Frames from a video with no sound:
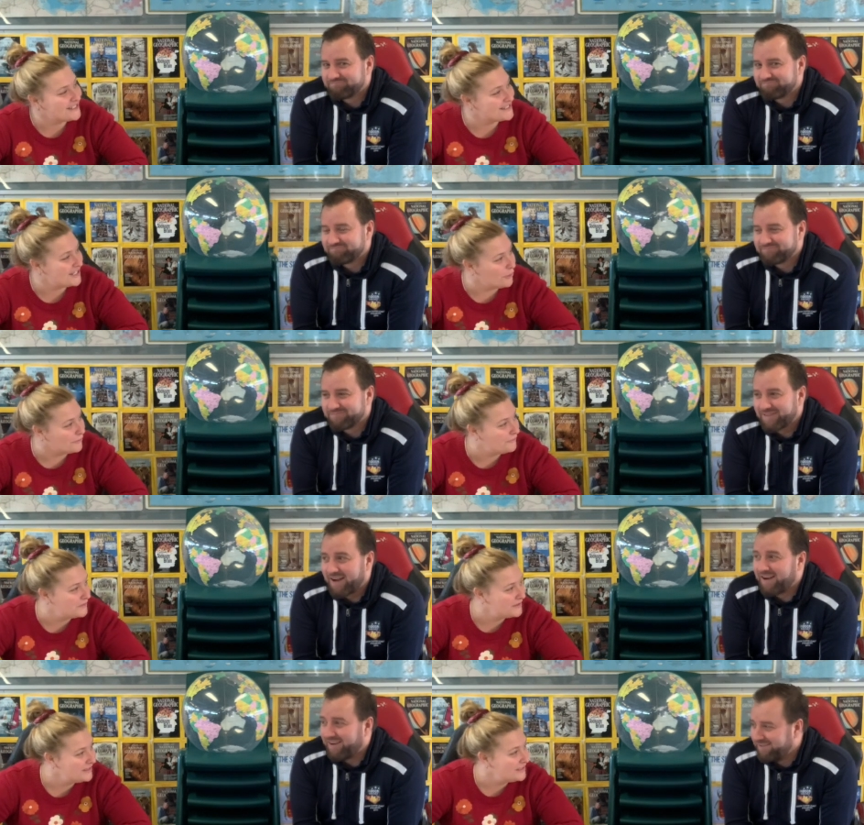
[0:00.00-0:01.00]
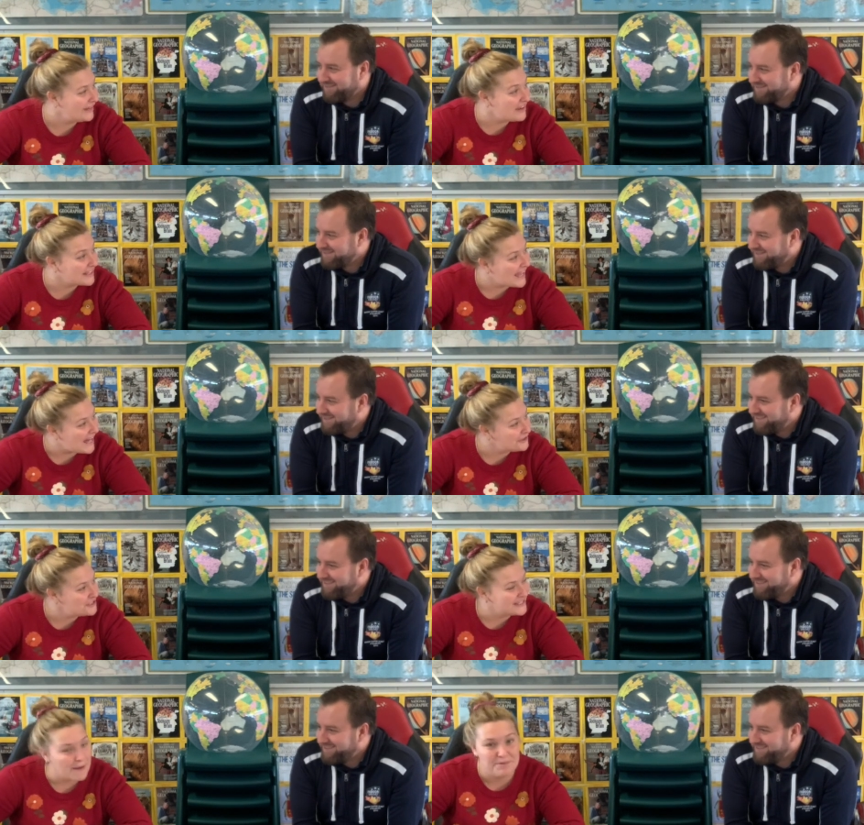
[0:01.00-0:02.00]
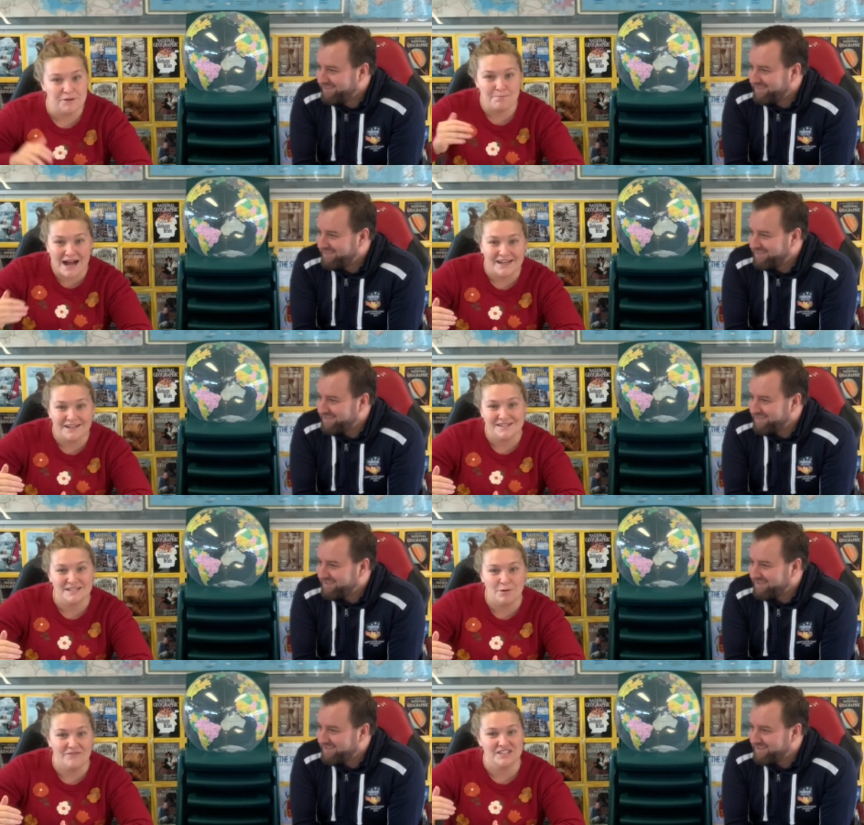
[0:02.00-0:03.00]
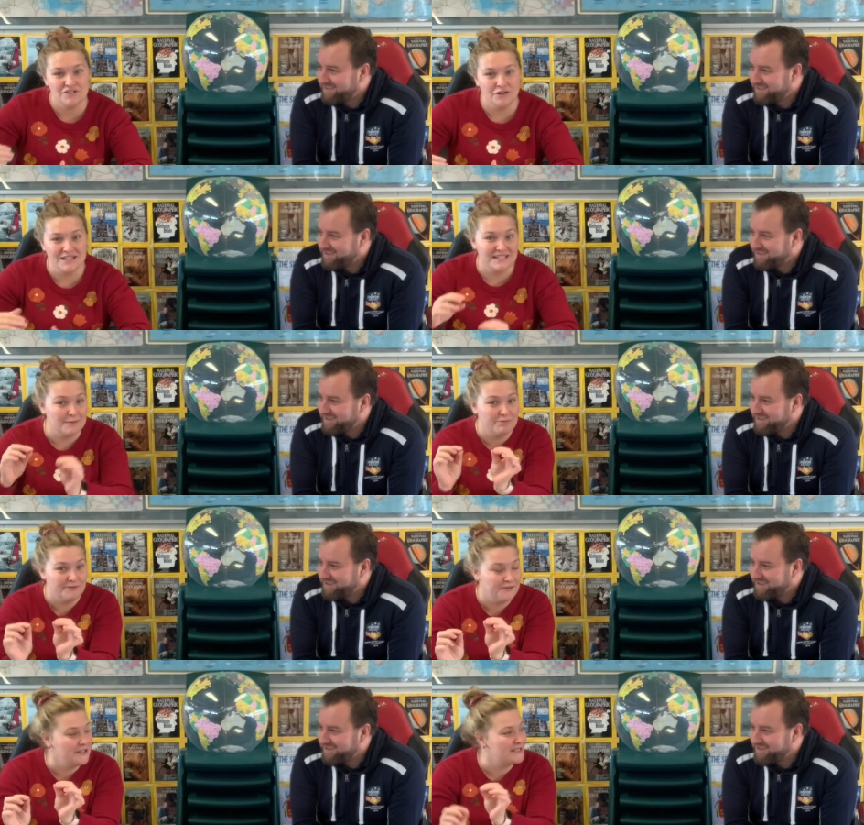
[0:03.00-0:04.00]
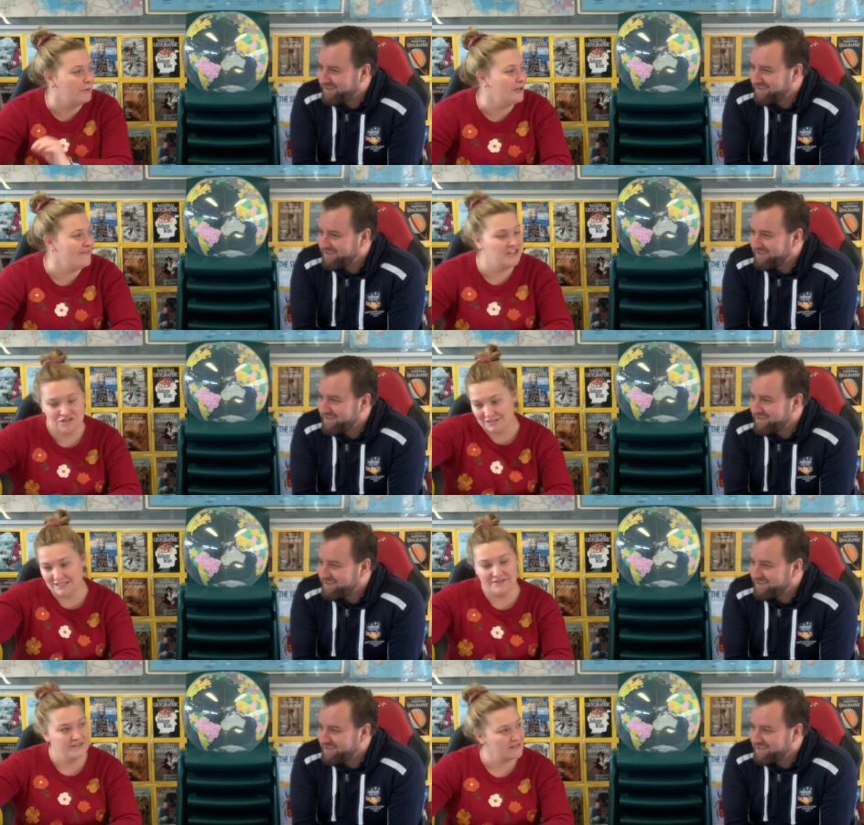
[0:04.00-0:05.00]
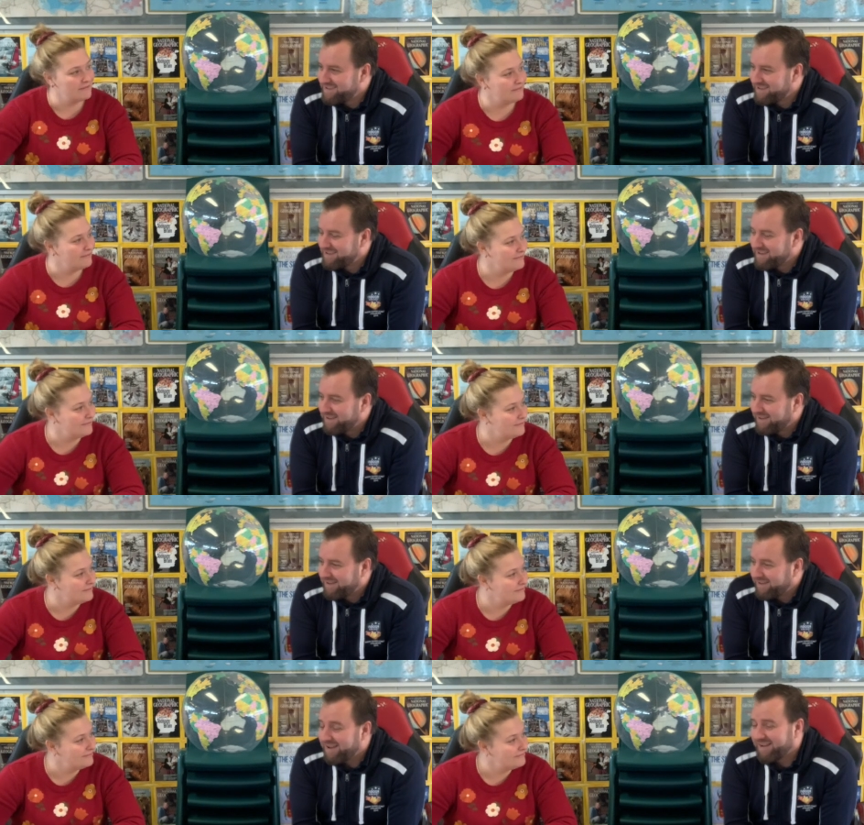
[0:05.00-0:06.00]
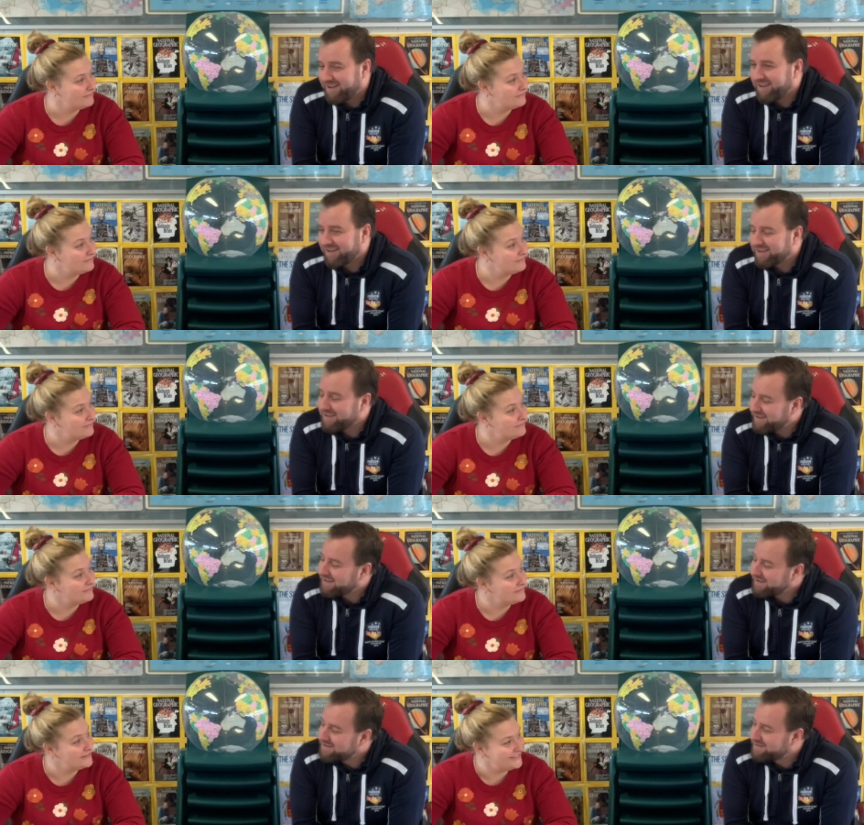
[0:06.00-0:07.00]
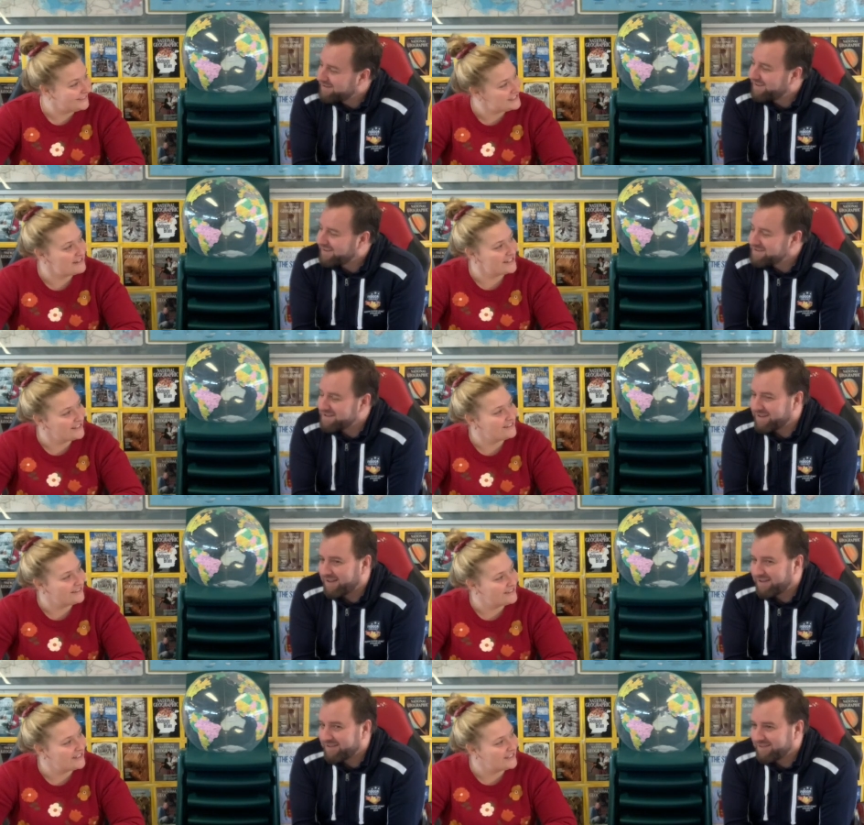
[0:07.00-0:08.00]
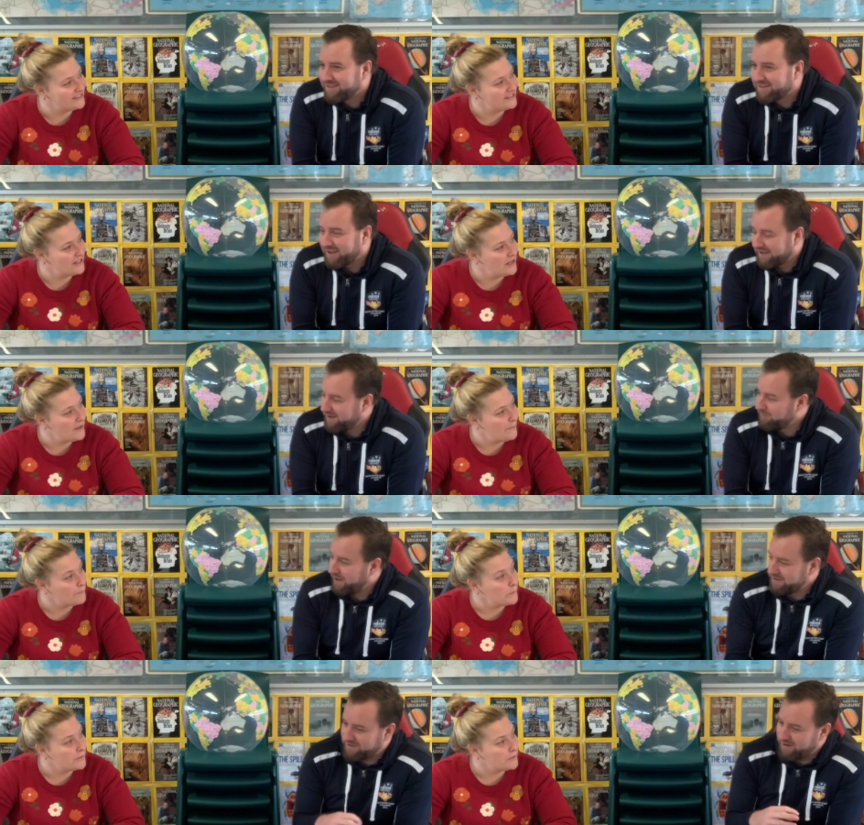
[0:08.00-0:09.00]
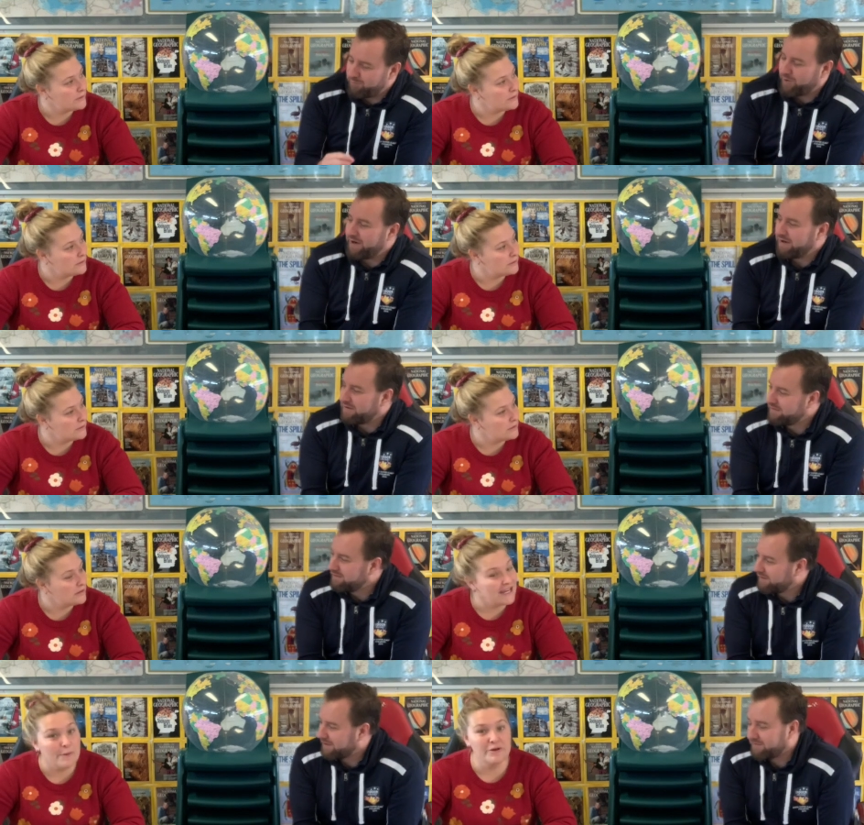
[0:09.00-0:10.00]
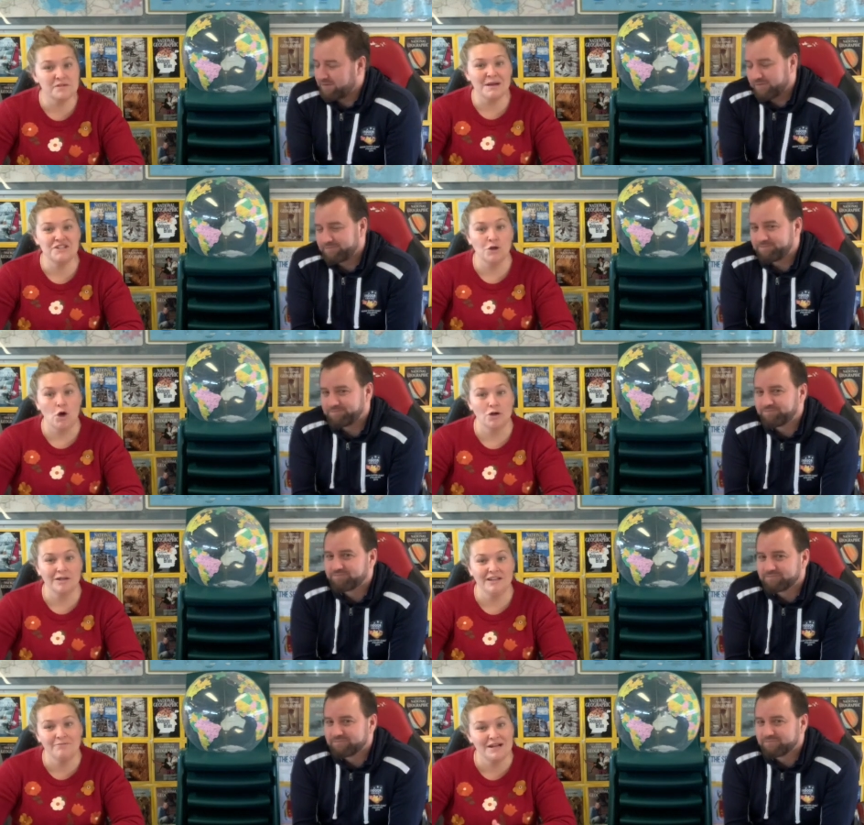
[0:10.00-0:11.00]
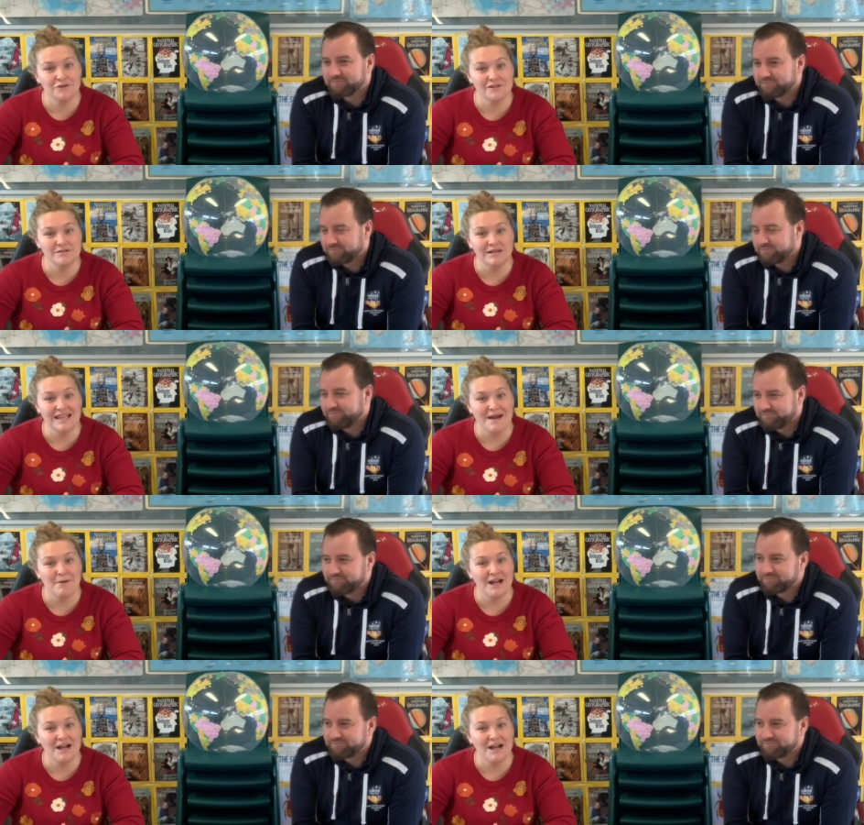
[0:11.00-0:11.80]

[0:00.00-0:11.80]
Speaker 1: itself. Oh. Have you had a cat on your lap and you pat it in a spot but it's not its preferred spot and it just leaves?
Speaker 2: Yeah, yeah, I can, I can, see, I can that? see that. Yeah. Like it might try to bite you.
Speaker 1: Yeah, whereas my dog, if my dog's on my lap,